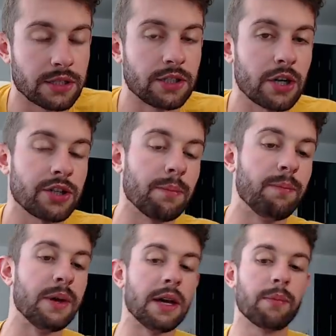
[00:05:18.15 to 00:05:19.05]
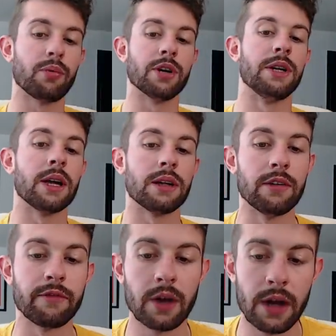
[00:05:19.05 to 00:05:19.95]
such a big
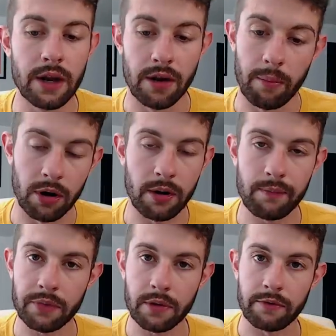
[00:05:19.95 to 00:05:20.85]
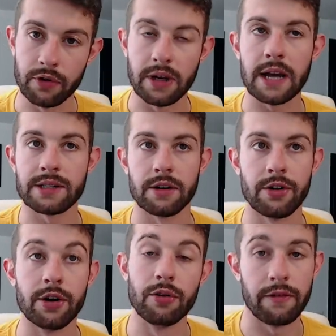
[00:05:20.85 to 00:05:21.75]
predictive number for you guys that are
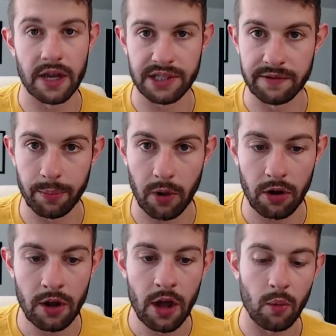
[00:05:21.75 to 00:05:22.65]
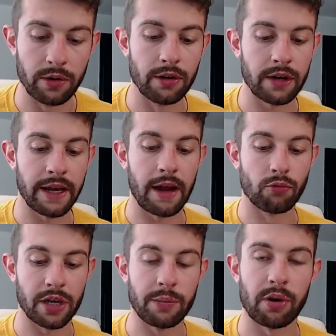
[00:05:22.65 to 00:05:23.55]
new to fantasy football. When you're looking at
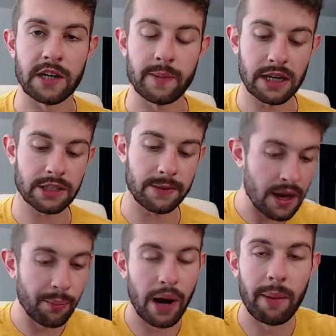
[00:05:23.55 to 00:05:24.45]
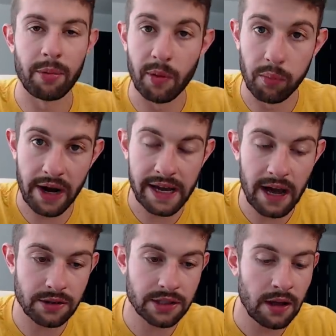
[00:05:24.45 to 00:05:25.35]
rookie prospects and probable
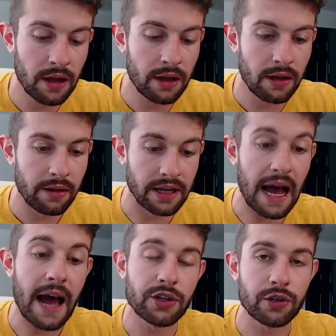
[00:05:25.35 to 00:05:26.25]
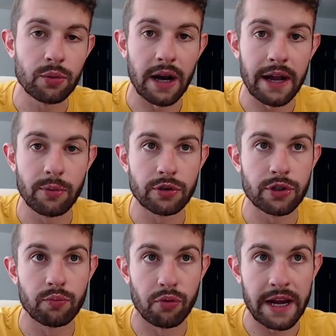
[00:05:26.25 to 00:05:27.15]
breakouts, the guys who are able
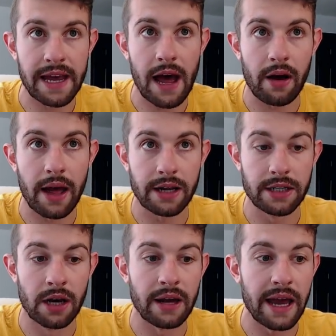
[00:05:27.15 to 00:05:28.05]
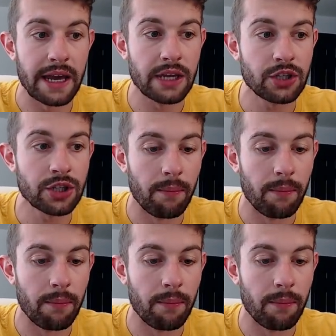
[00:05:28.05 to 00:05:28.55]
to break out at a young age,